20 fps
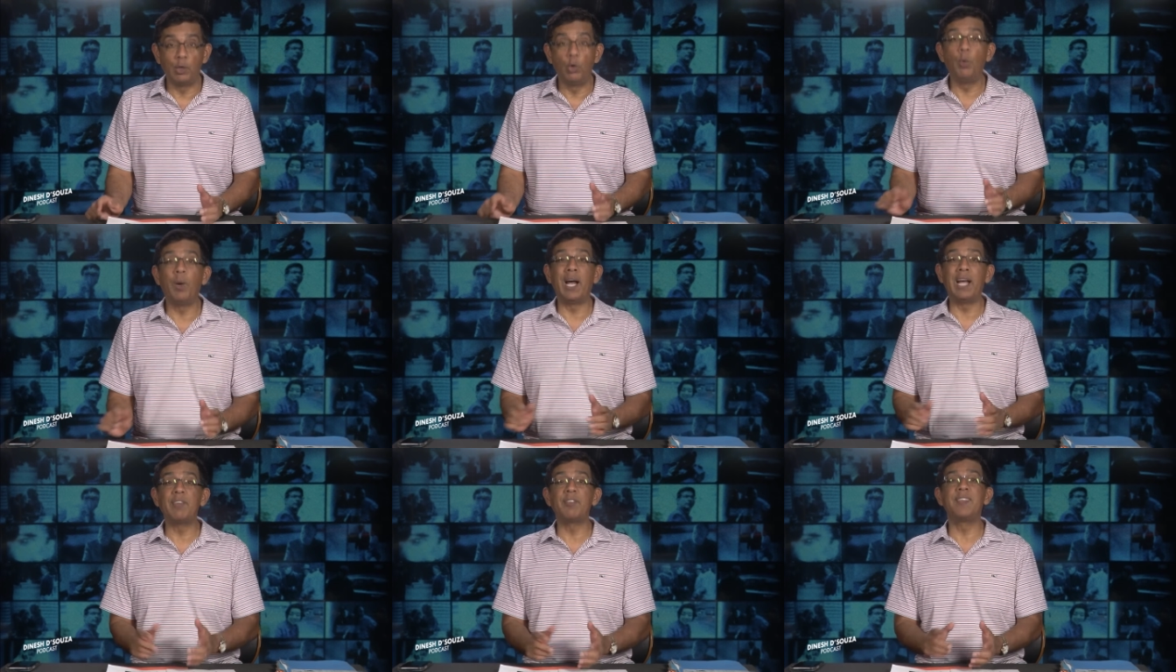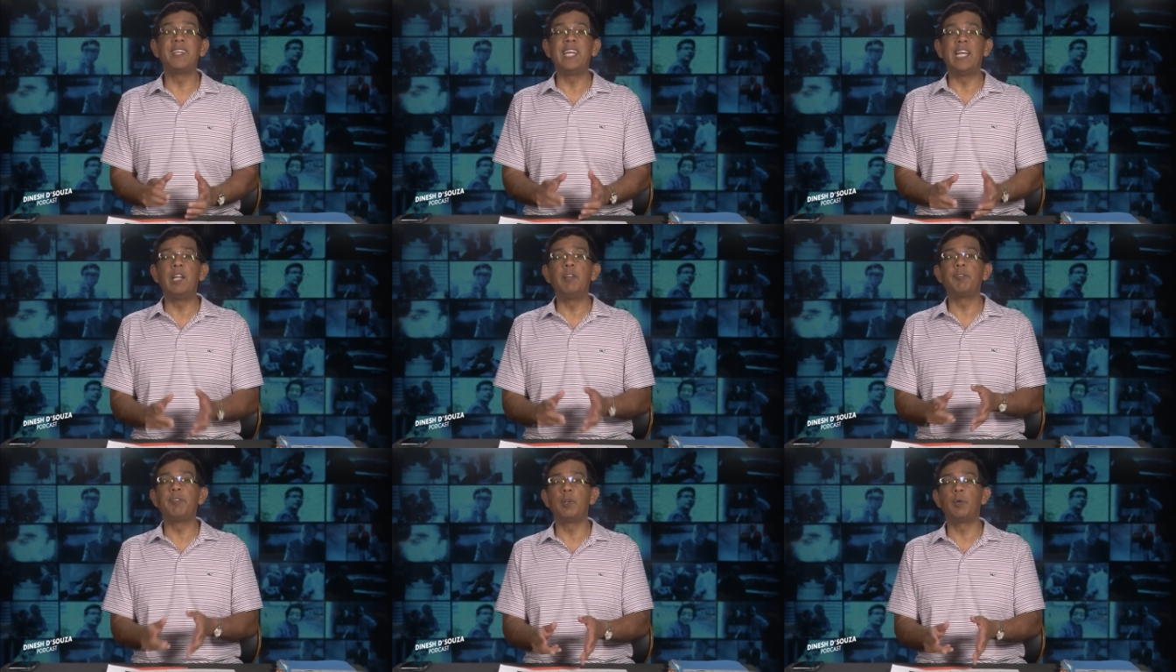Who has the
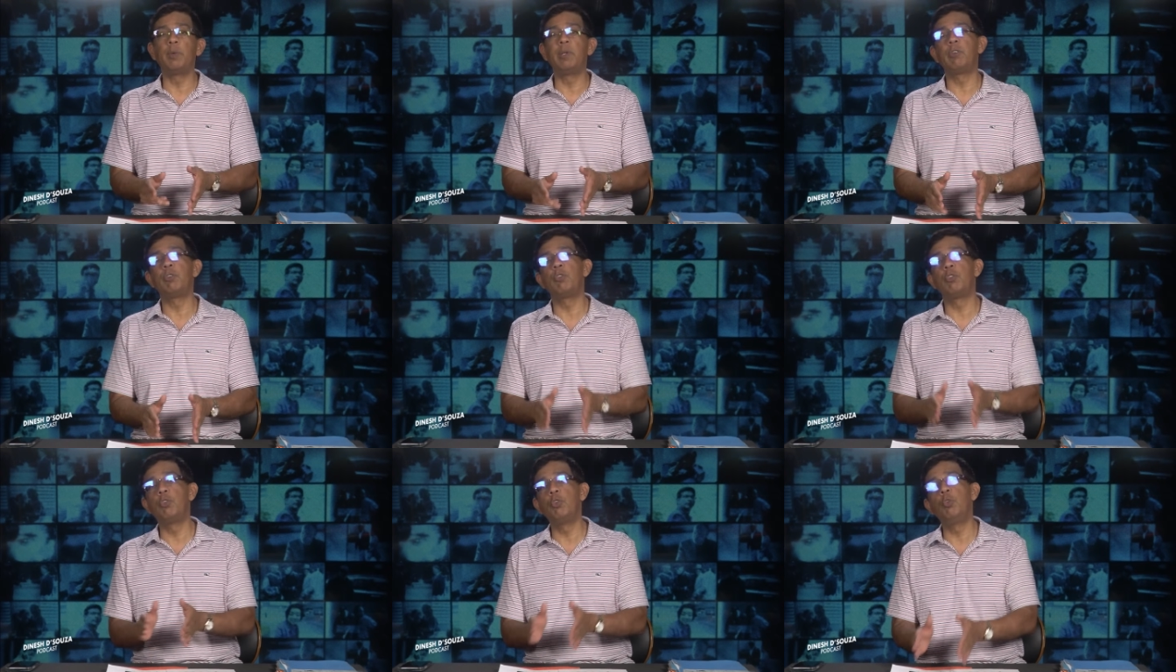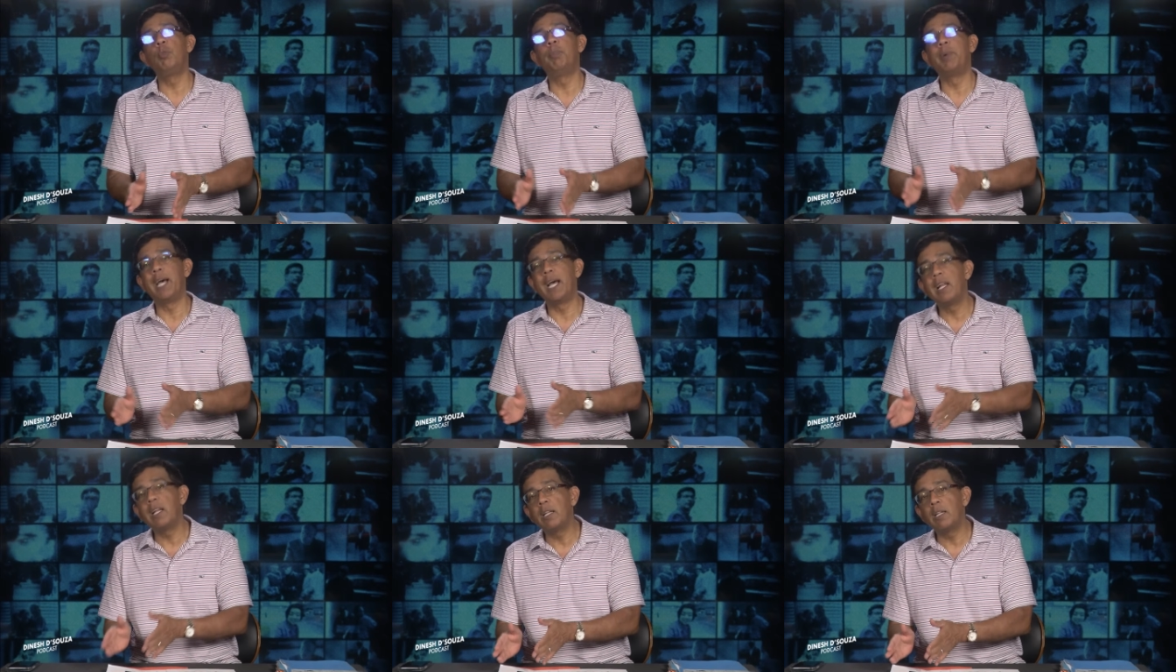influence to
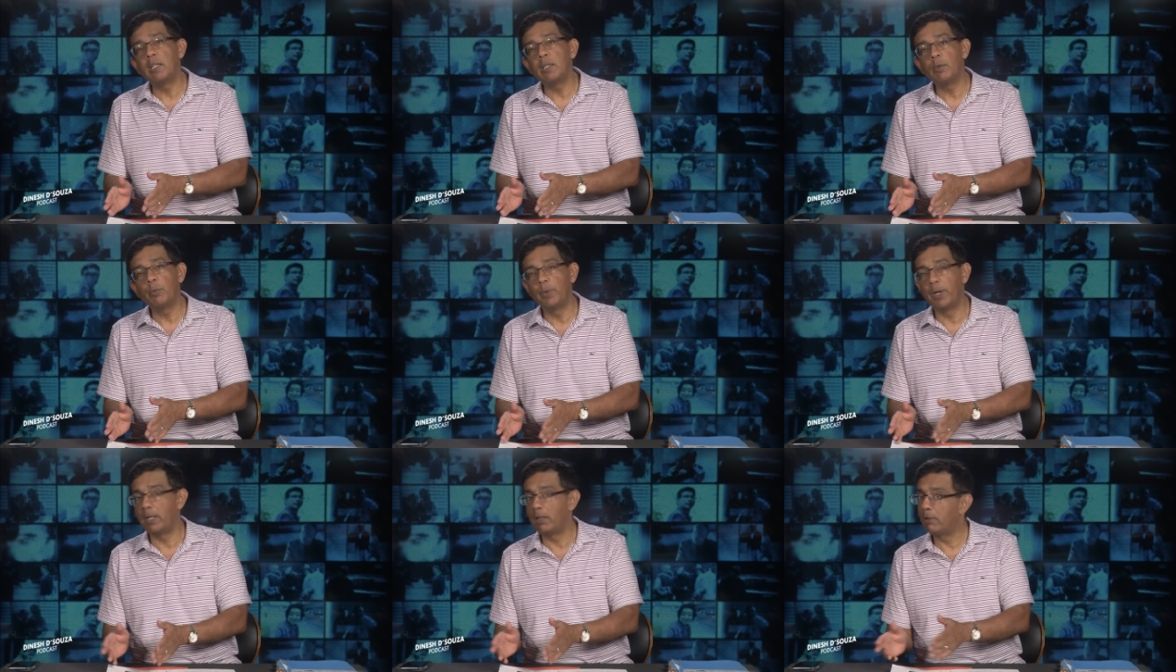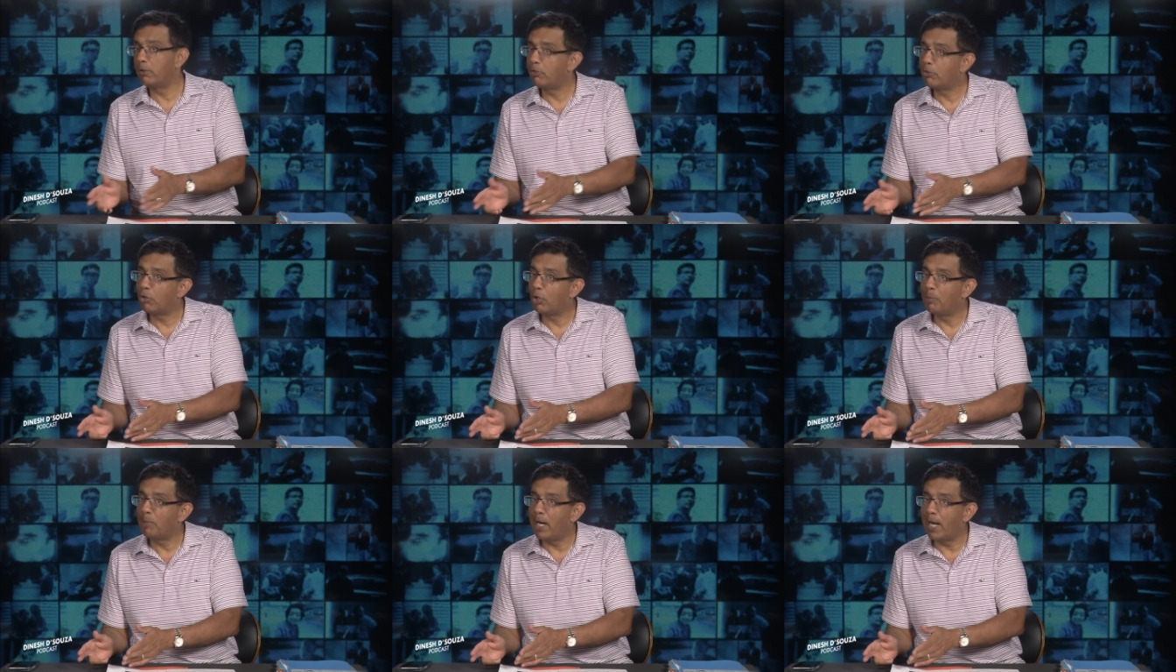peddle? Well,
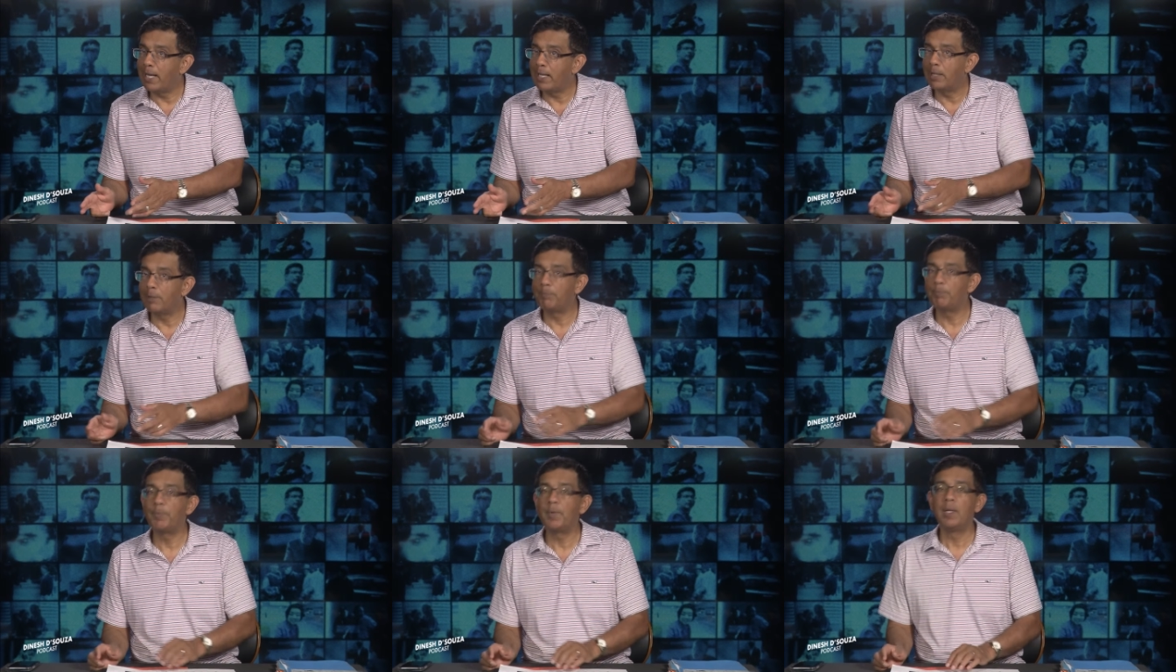Joe Biden.